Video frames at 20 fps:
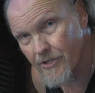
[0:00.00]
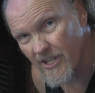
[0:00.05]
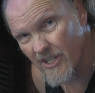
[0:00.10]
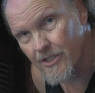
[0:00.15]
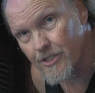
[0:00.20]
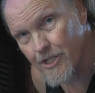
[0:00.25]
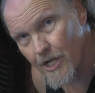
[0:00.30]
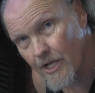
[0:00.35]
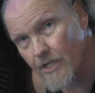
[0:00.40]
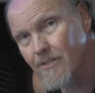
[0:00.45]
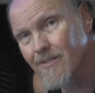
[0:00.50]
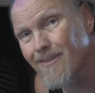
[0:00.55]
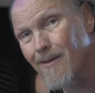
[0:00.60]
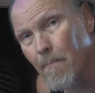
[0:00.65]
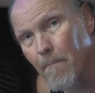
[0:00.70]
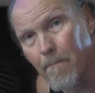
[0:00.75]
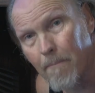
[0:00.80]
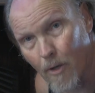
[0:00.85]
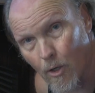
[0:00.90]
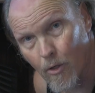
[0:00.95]
going to change the
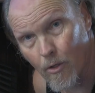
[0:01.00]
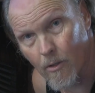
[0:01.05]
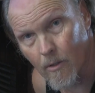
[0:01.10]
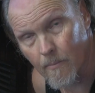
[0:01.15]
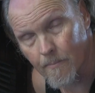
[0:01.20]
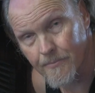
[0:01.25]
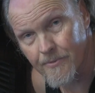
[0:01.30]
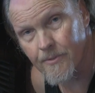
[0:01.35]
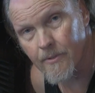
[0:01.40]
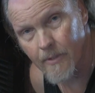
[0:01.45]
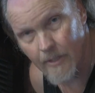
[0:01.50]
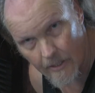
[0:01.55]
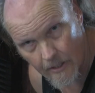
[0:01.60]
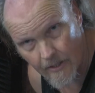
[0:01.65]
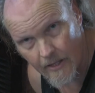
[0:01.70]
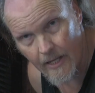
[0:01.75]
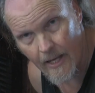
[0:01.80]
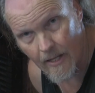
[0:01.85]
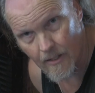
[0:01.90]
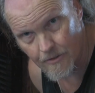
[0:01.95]
bulbs in
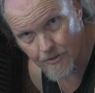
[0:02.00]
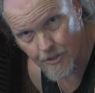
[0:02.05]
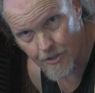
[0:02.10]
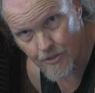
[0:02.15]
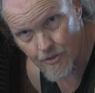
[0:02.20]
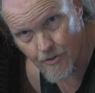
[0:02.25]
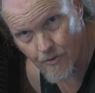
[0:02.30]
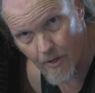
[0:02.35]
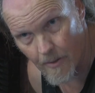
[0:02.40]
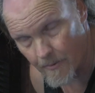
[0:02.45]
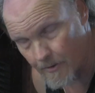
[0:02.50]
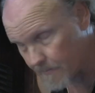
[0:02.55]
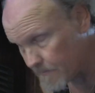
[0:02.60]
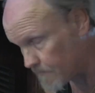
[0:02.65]
the algae scrubber.